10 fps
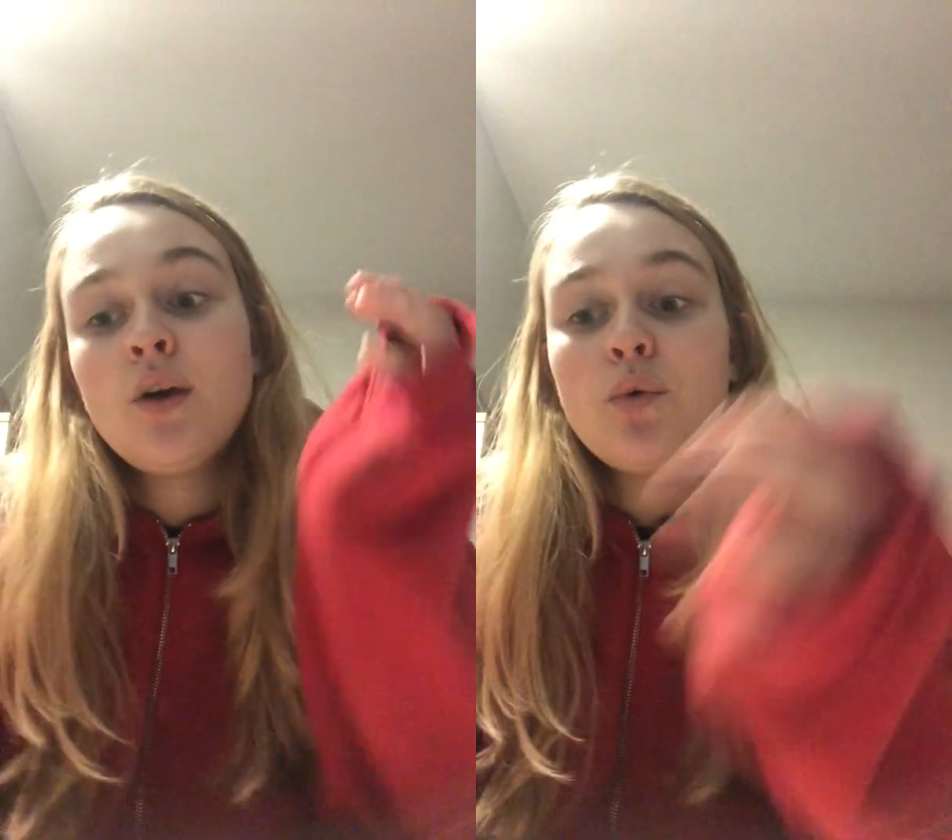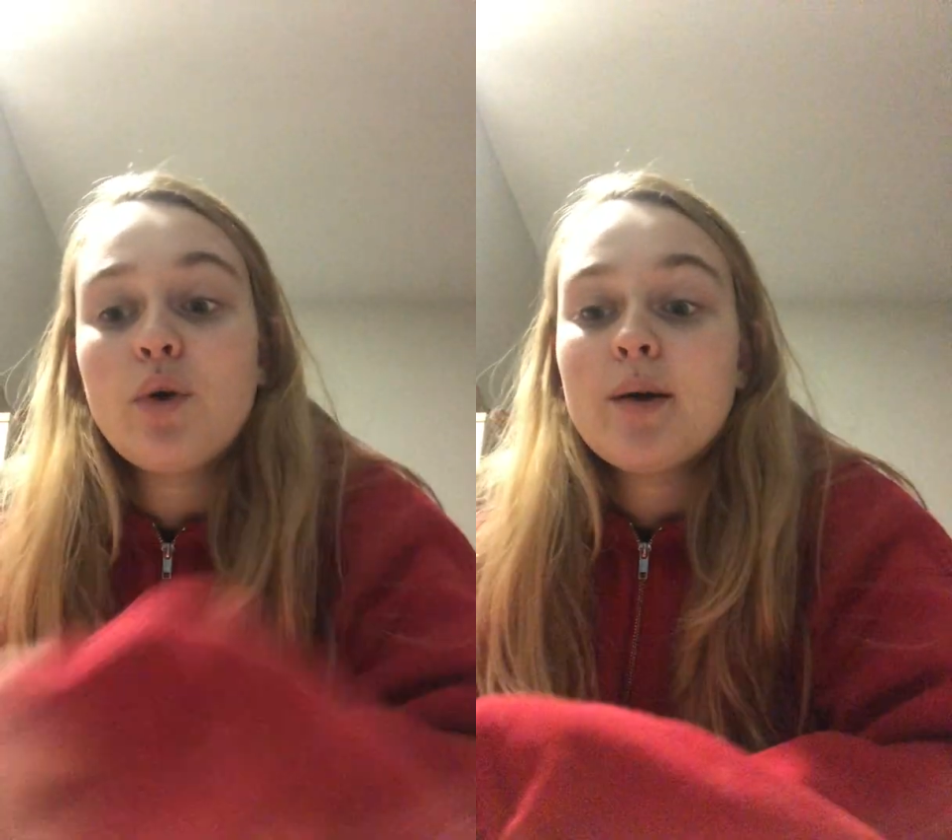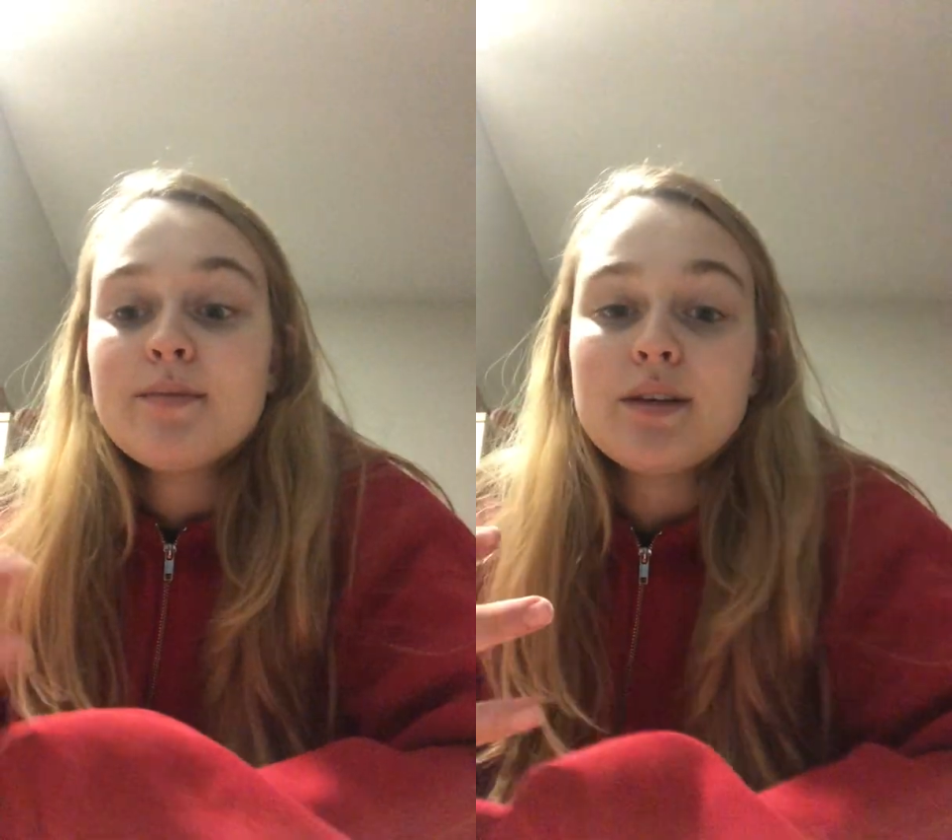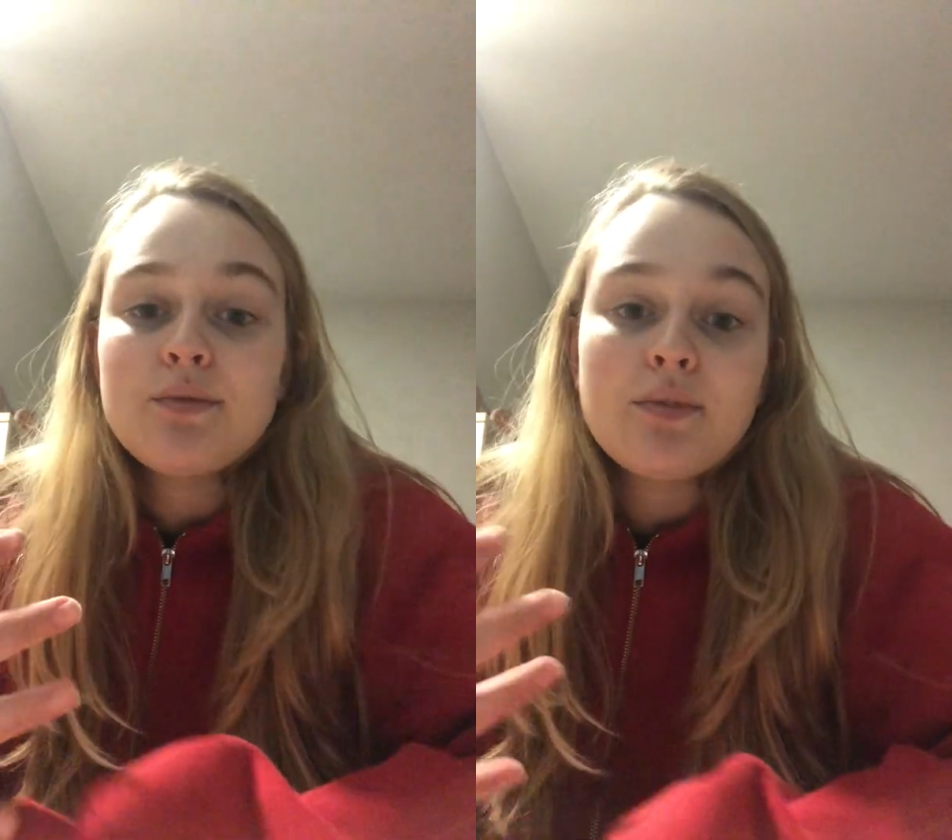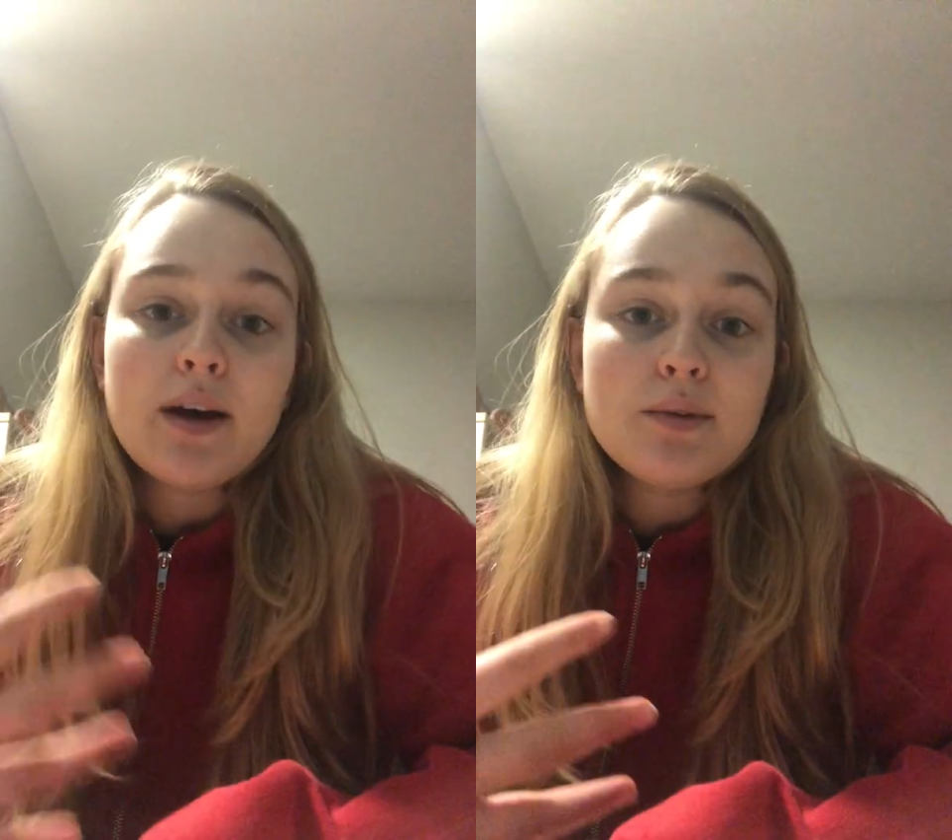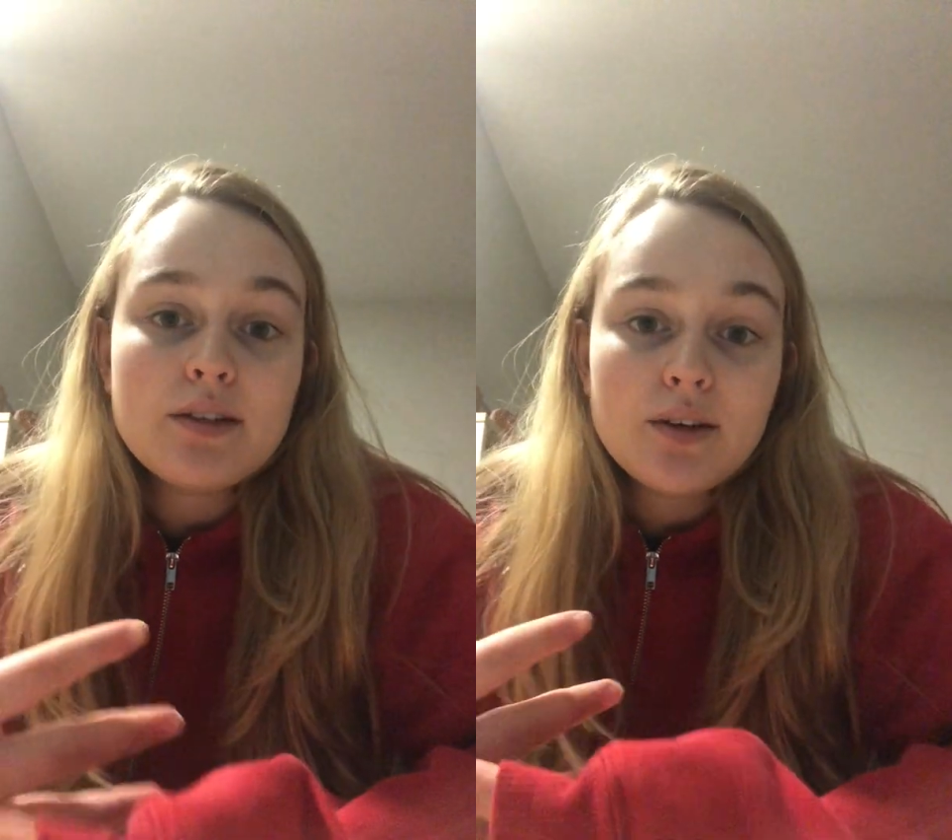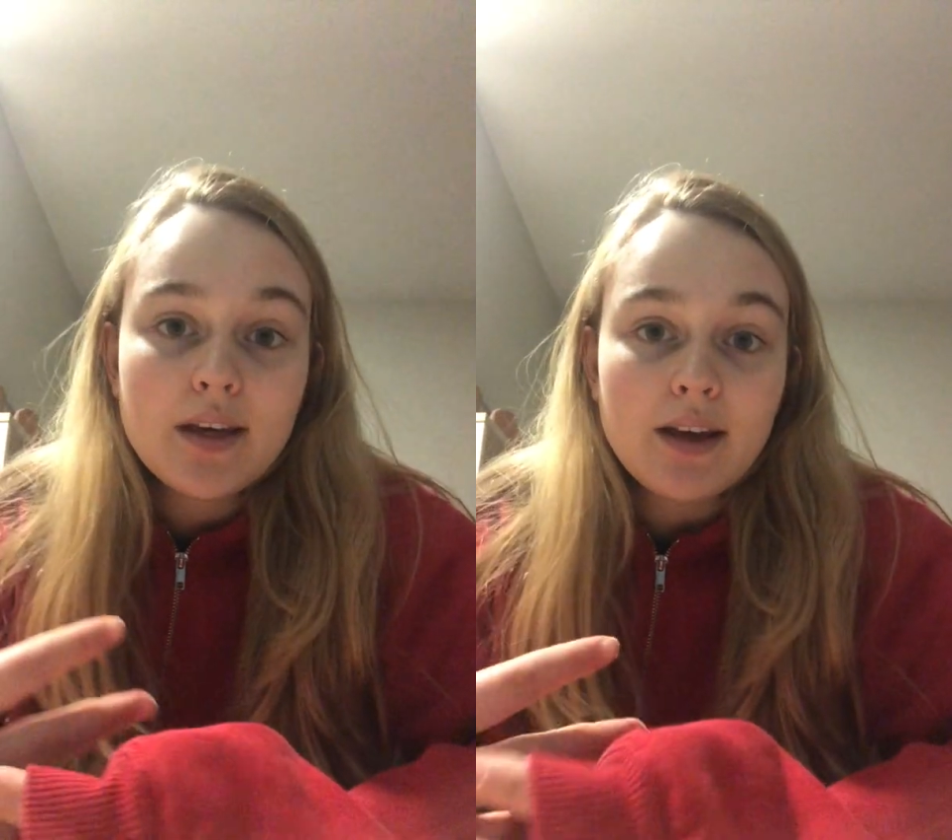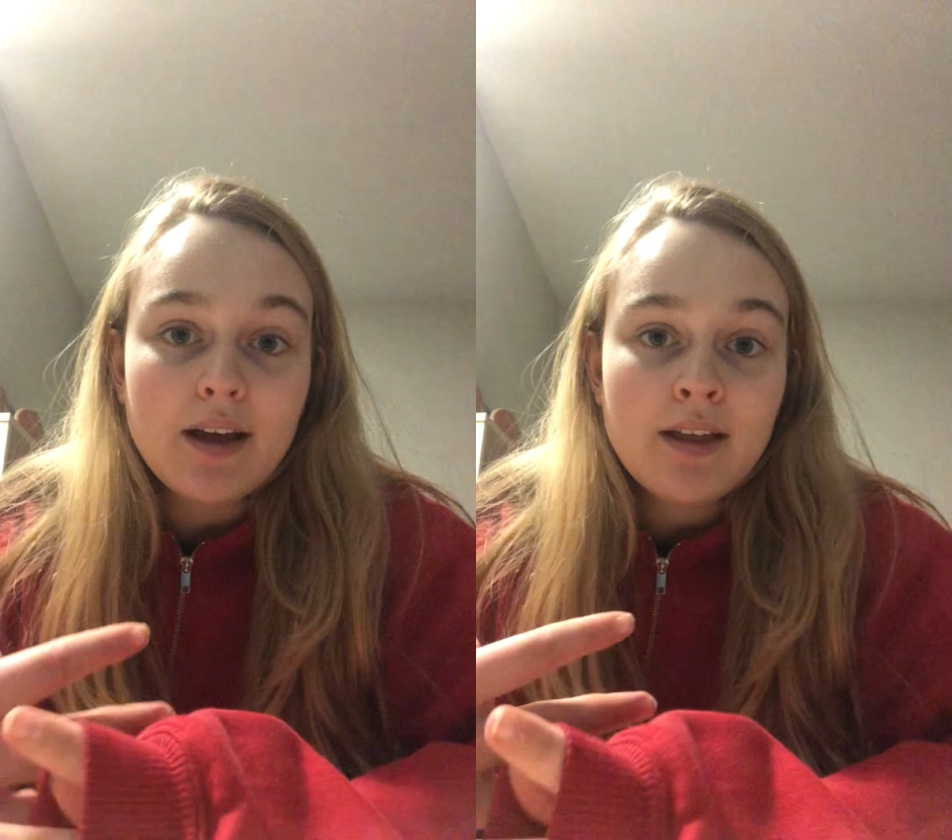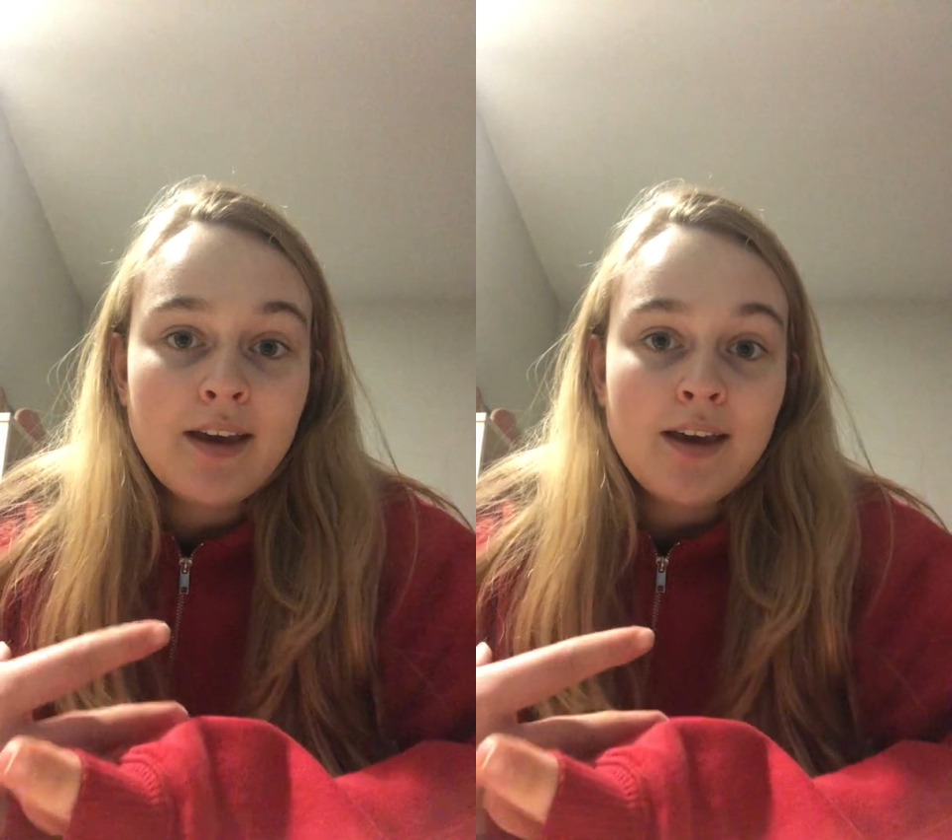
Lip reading: what happens if I was looking at